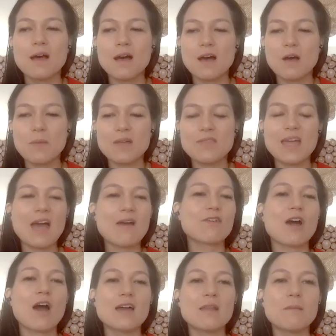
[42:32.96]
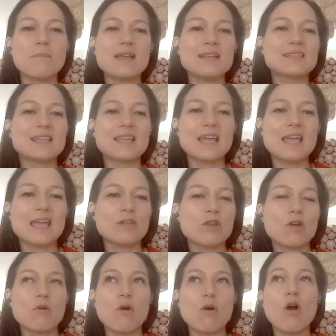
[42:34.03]
um, and they have got an amazing, you
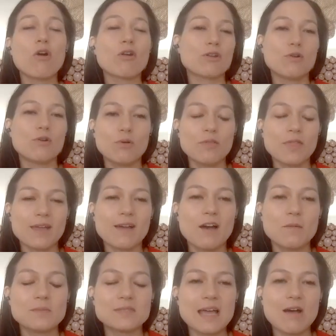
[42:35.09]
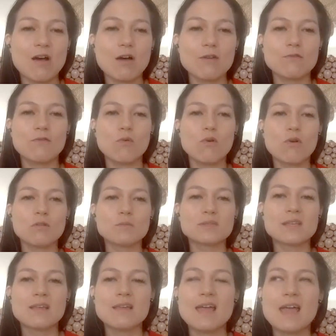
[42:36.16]
know, article that comes out on
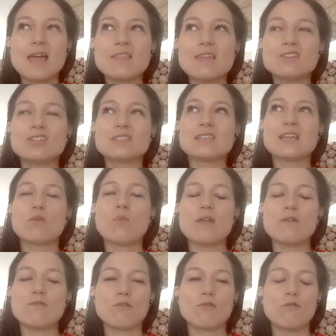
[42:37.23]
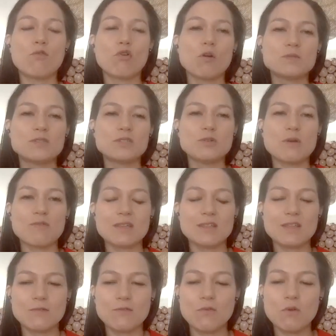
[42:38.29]
Forbes and they just like wait for Forbes to do
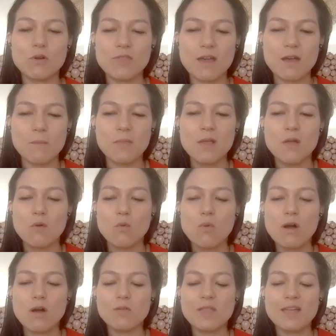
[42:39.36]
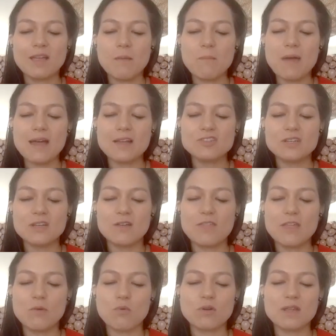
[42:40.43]
everything for them. Well, like imagine if
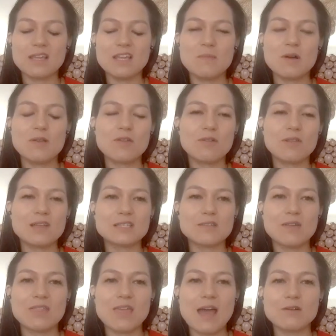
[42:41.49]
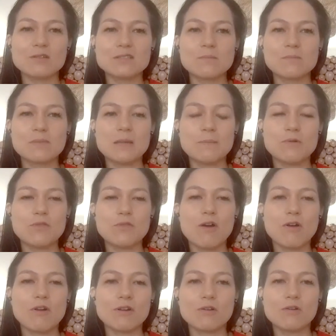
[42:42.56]
they were to email their list of a thousand people, the
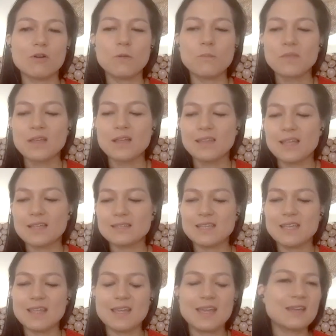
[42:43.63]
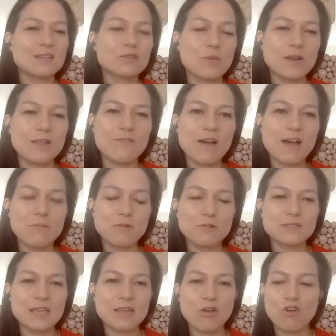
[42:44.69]
article. Let's say they get a twenty-five
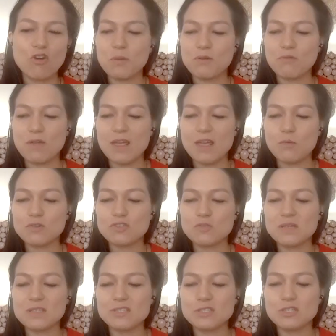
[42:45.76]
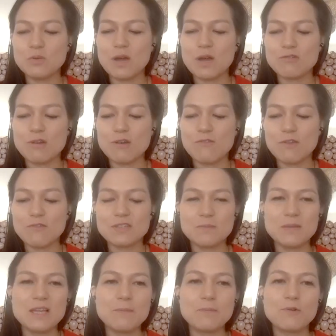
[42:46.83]
percent open rate, which means two hundred
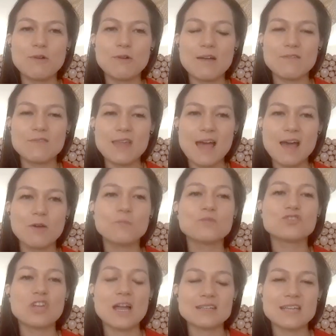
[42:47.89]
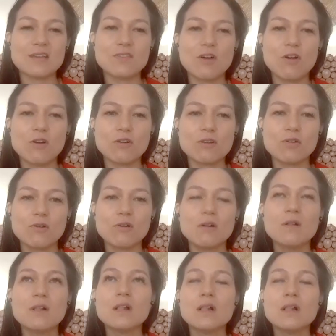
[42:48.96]
fifty people have now checked out the article.
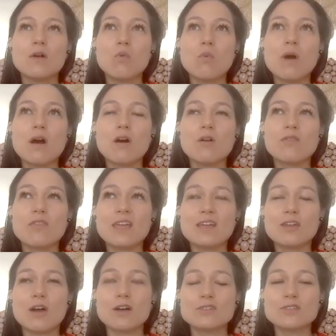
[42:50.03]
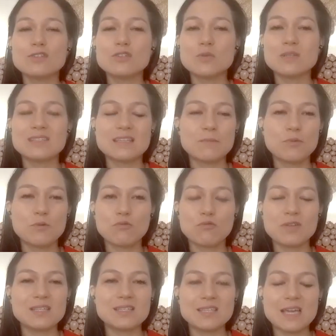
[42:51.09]
Well, they could also do a simple
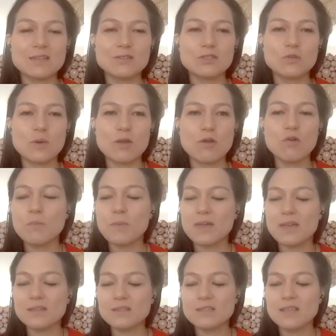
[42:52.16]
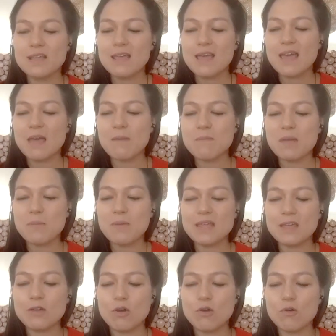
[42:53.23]
resend to when opens, and maybe
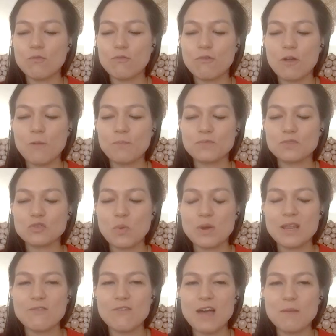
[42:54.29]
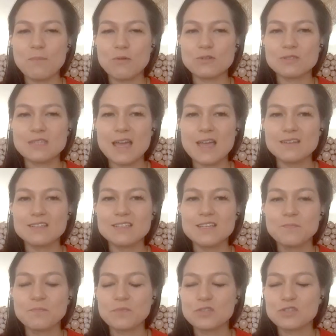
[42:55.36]
they go from twenty-five percent
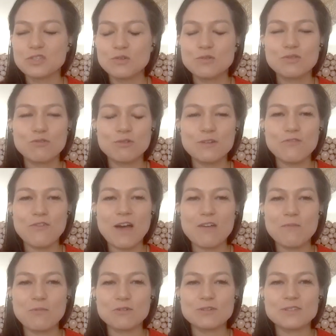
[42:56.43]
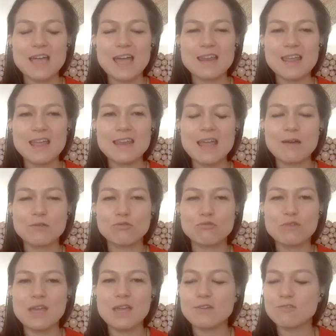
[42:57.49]
to thirty-five percent, and now
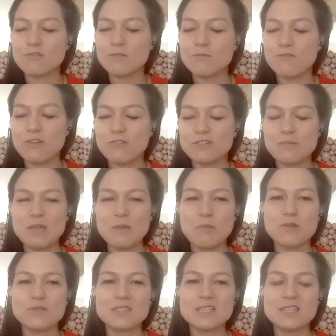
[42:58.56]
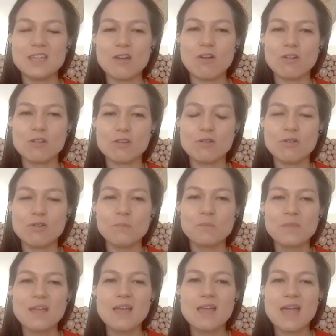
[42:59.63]
three hundred fifty people have seen the article.
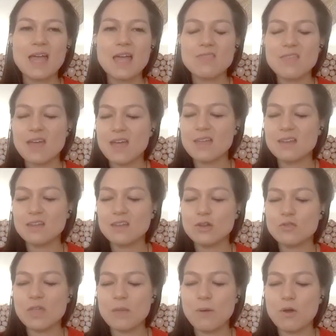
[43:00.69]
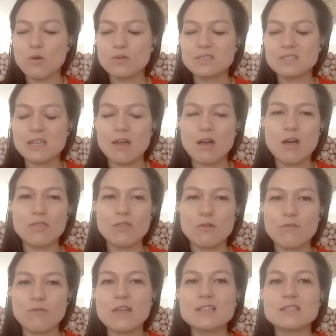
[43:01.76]
And then, you know, they post it on
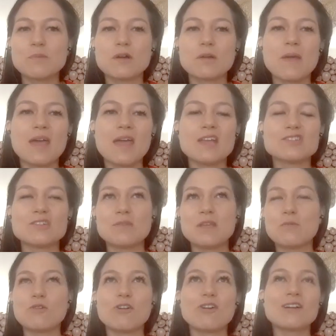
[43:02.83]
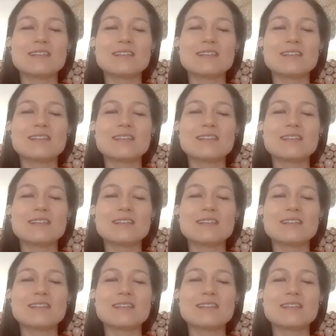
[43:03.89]
their Facebook page, and people are